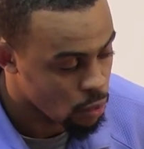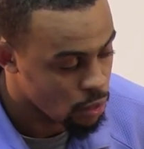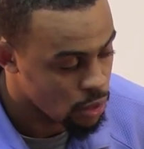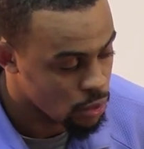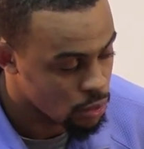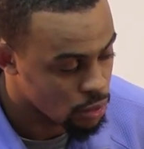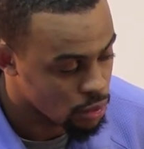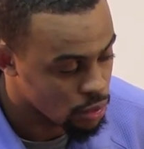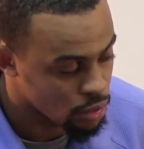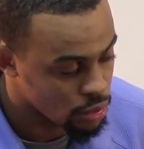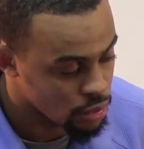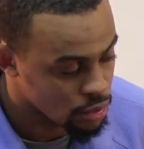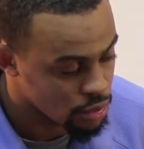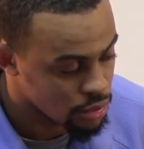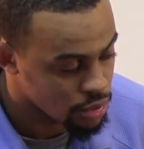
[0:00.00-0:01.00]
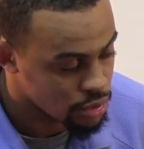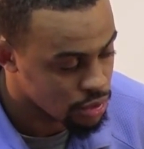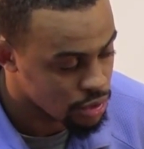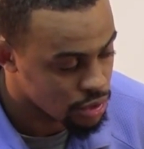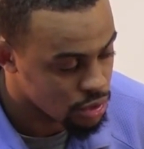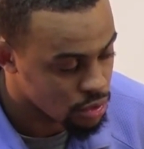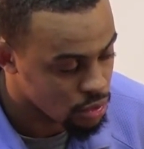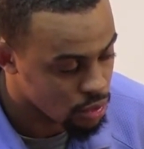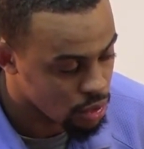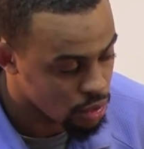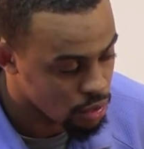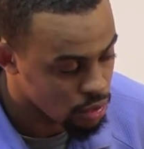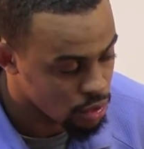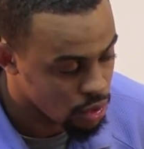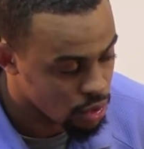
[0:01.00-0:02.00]
We will
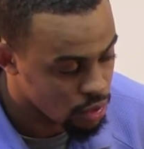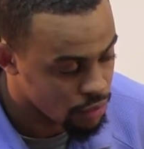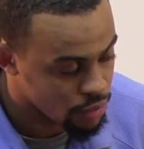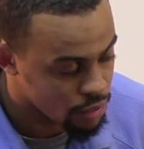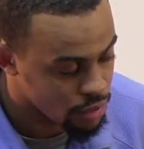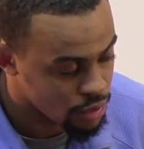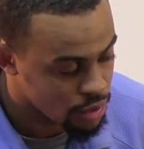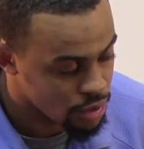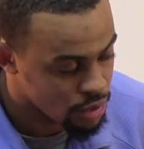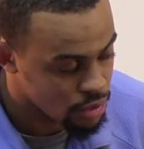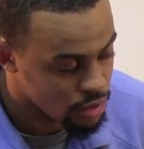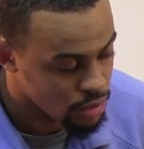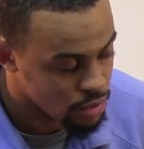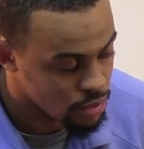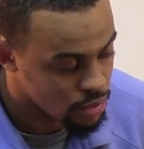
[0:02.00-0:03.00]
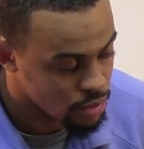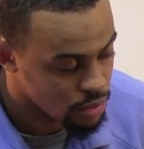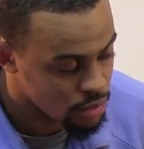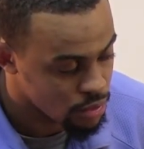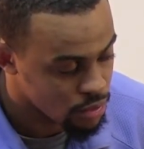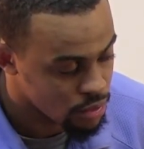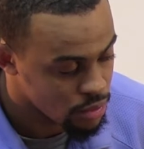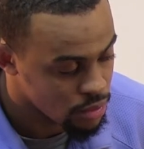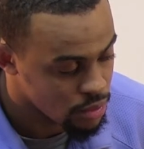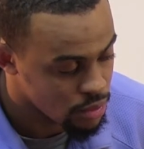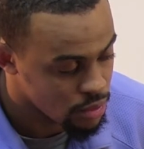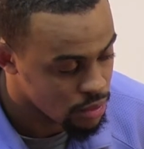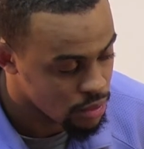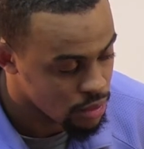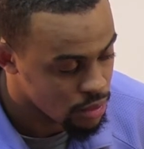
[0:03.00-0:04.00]
scroll over to
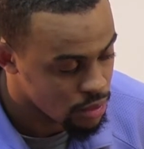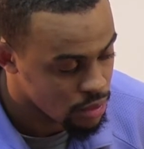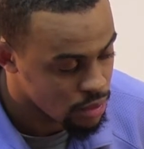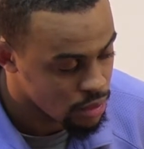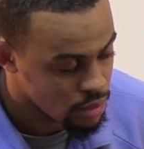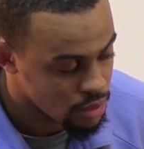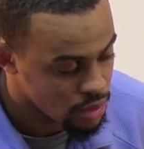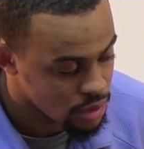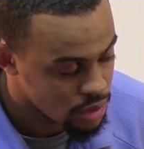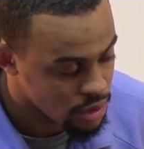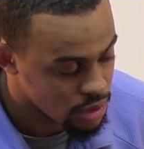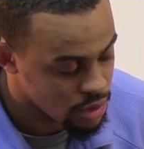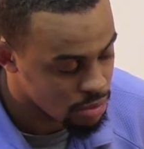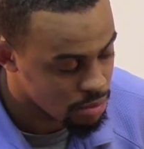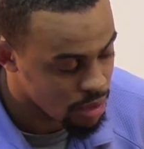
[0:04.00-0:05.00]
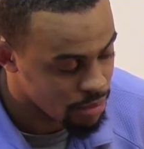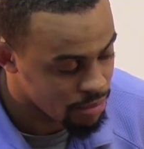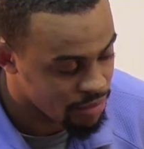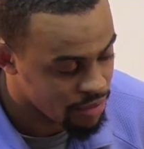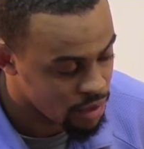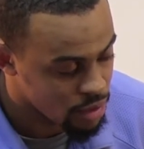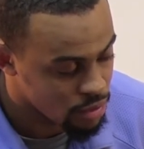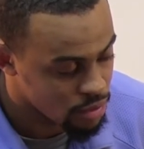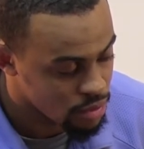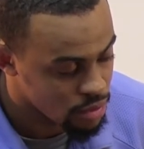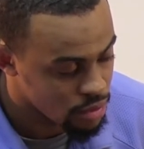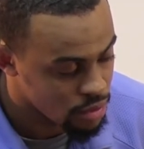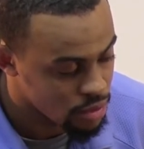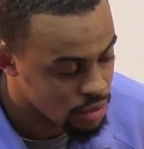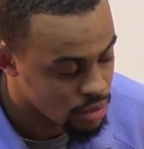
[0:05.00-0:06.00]
System Info
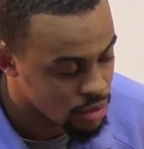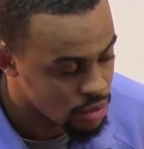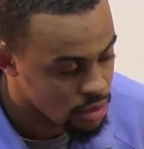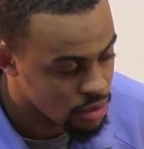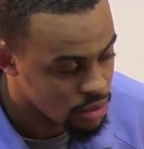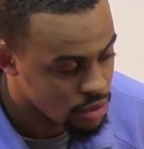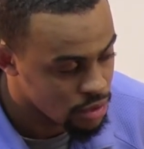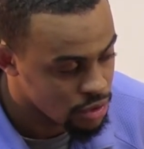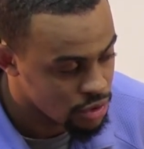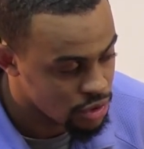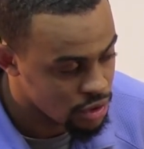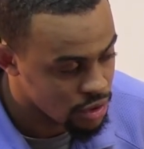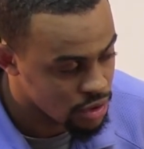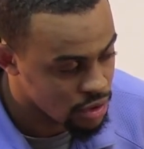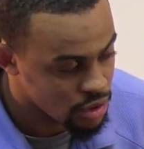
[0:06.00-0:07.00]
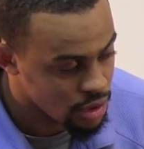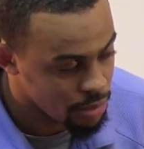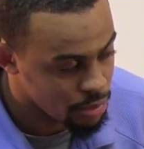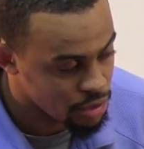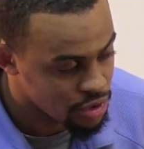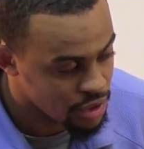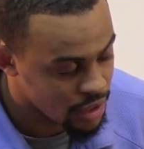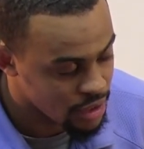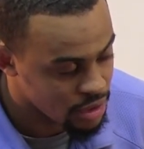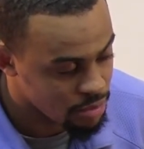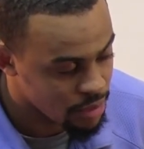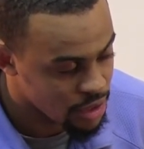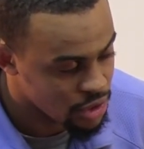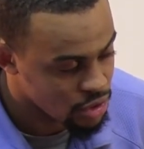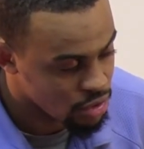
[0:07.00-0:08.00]
just to double check
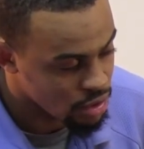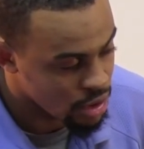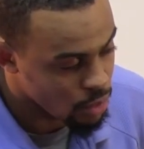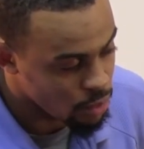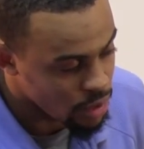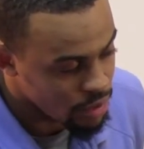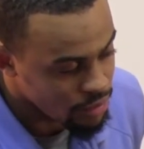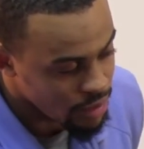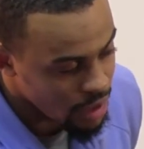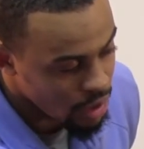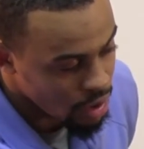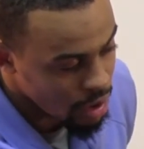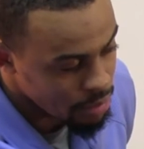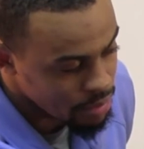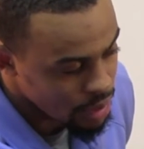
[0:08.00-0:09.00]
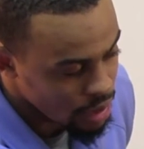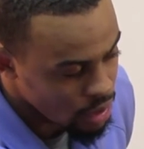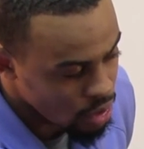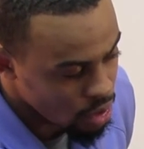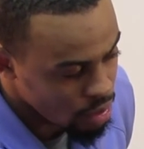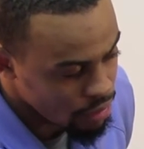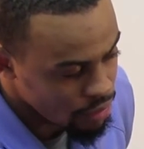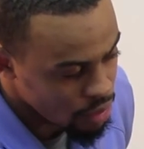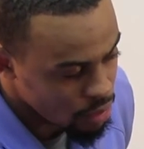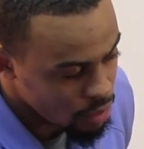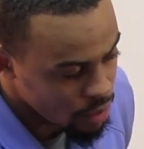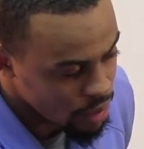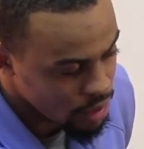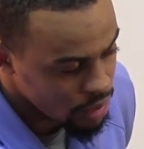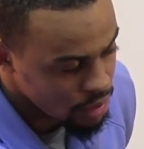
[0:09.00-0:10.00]
to make sure that we have now updated our
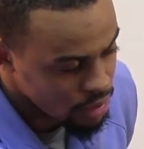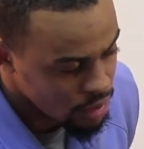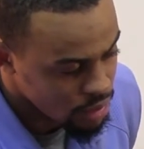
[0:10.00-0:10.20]
firmware.